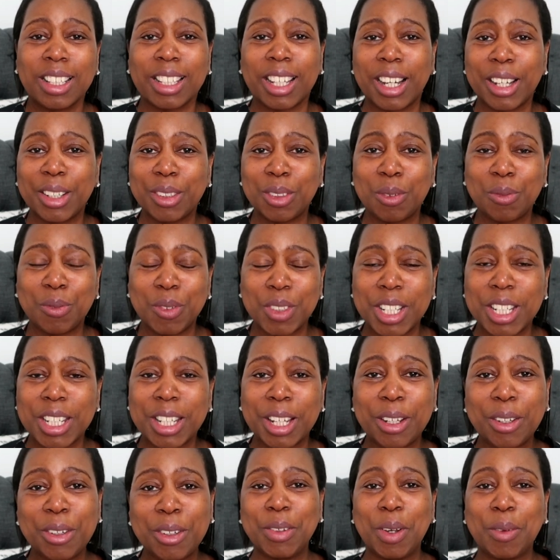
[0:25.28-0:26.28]
kind of
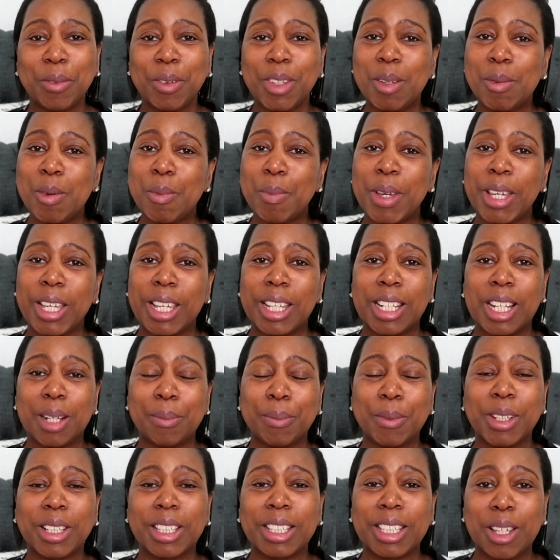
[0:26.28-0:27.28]
video. I'm going to be making
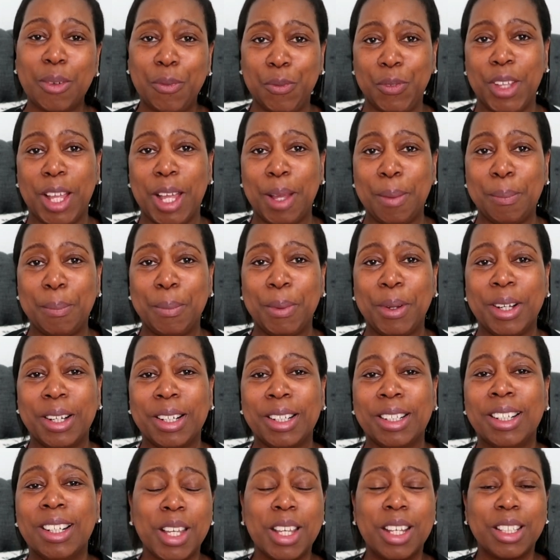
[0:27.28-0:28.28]
up a gift
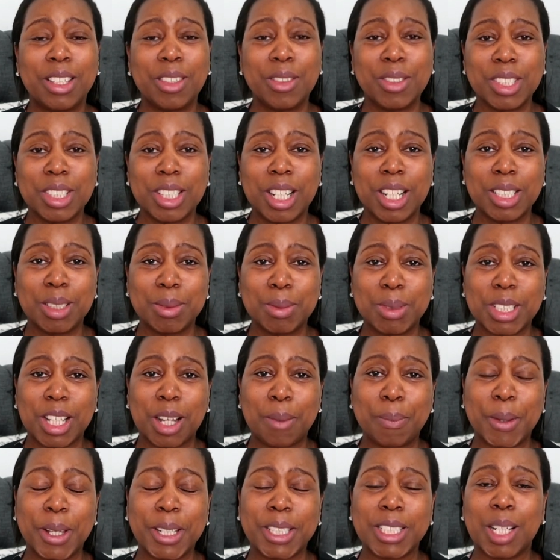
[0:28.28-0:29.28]
hamper using items that
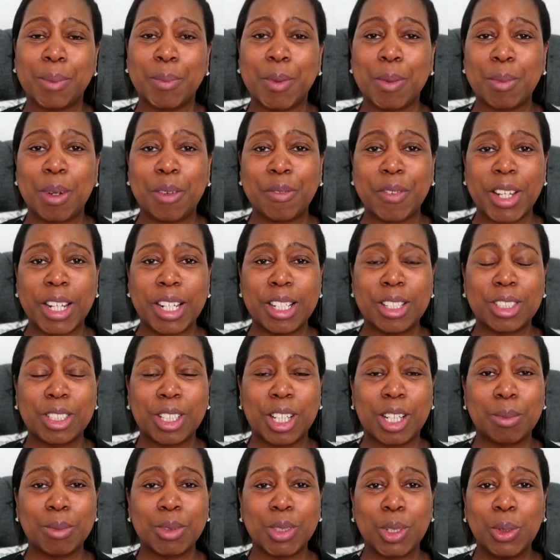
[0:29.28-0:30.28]
I picked up in my
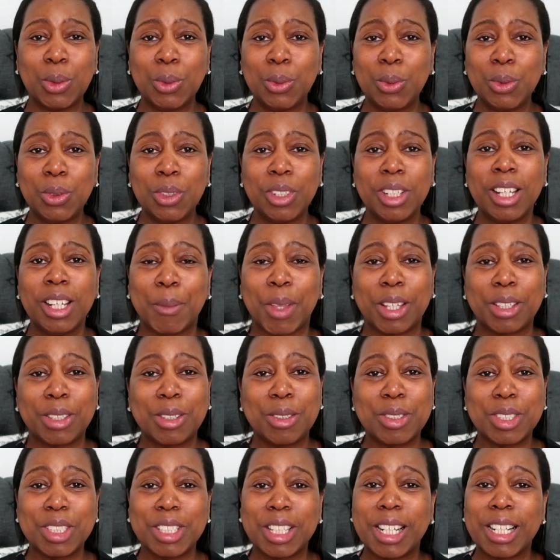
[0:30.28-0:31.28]
Valentine's haul and
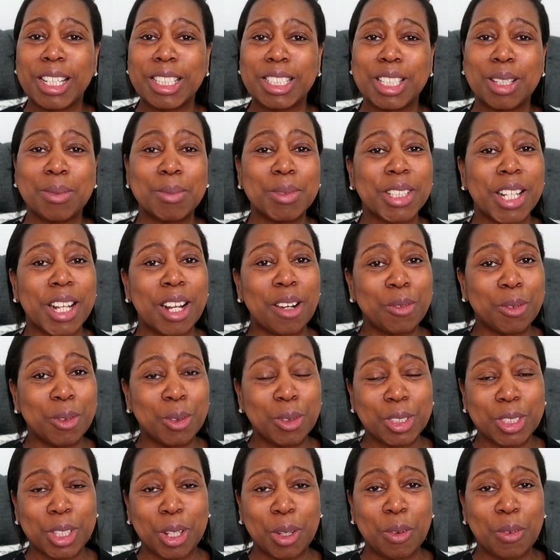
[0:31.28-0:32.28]
using items that I've
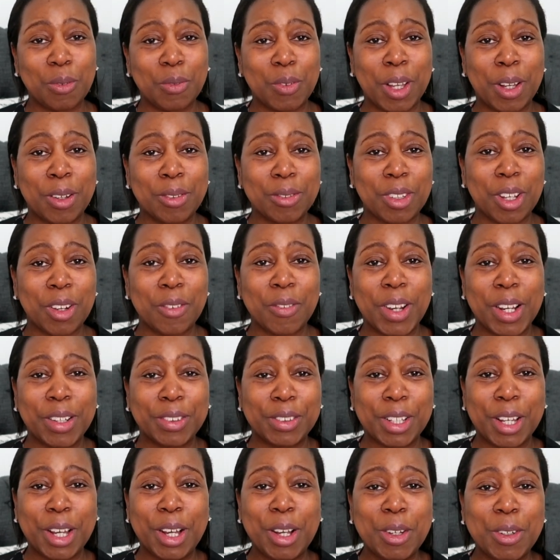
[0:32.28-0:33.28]
also found
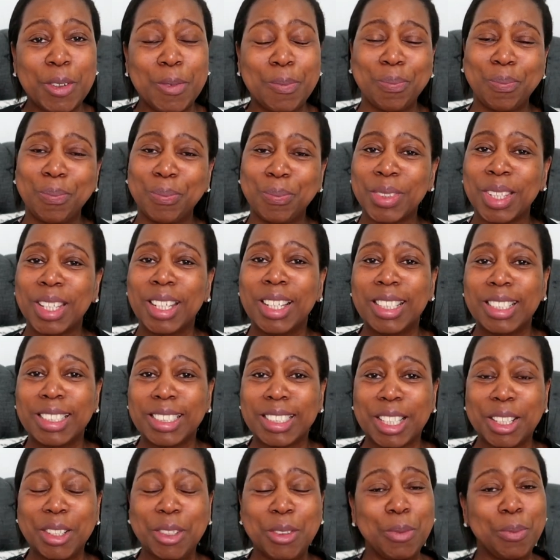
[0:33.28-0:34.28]
around the home.
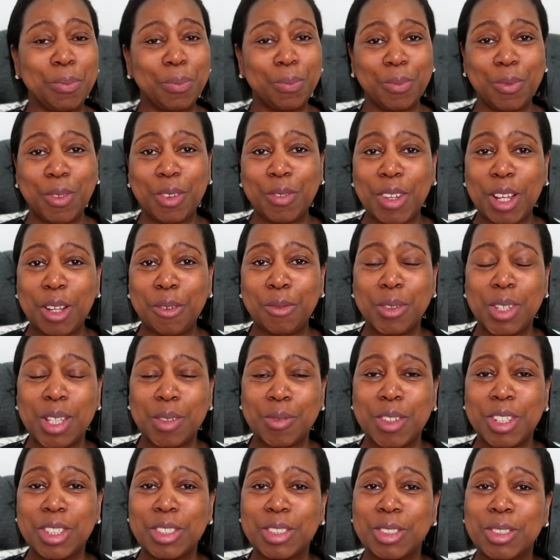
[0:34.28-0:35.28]
So without
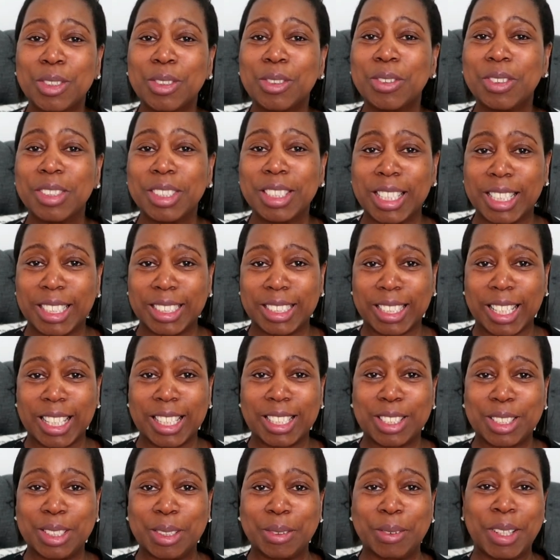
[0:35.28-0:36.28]
further ado, let's
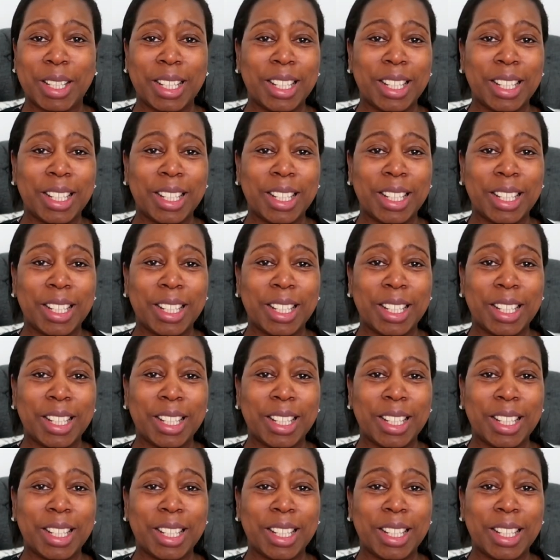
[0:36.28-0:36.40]
get to